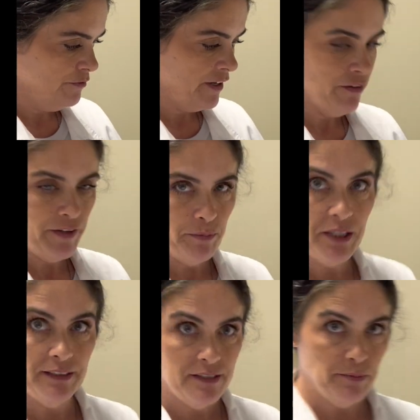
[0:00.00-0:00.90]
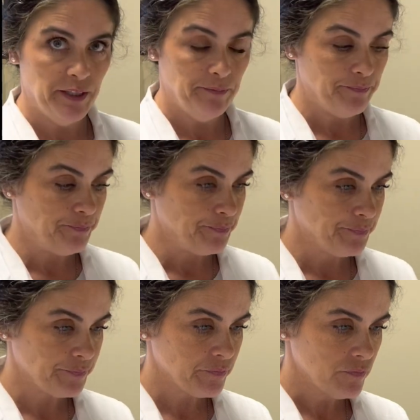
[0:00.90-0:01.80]
verify placement.
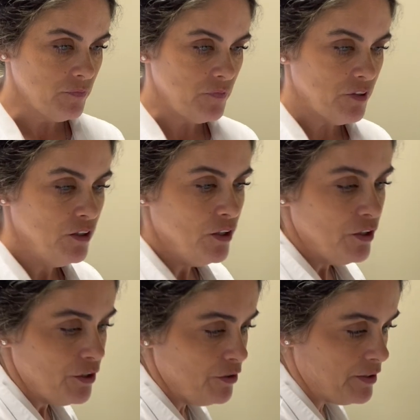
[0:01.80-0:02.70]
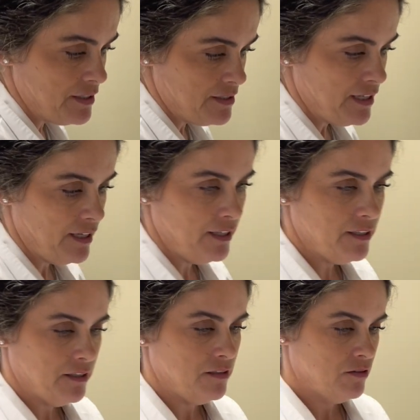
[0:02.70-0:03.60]
You can
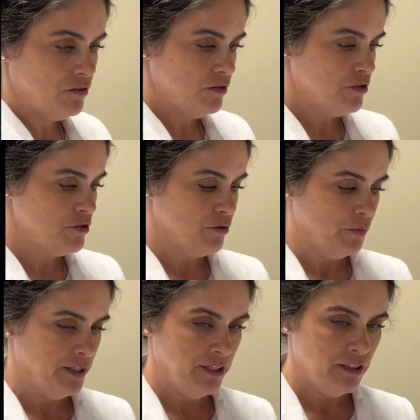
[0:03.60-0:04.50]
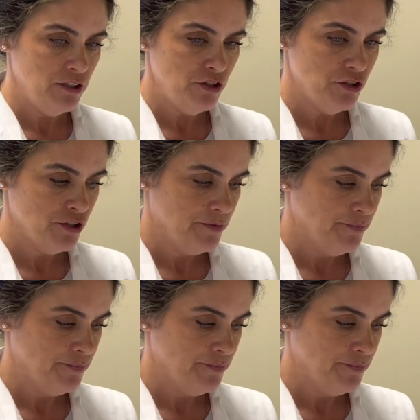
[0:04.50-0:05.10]
take a syringe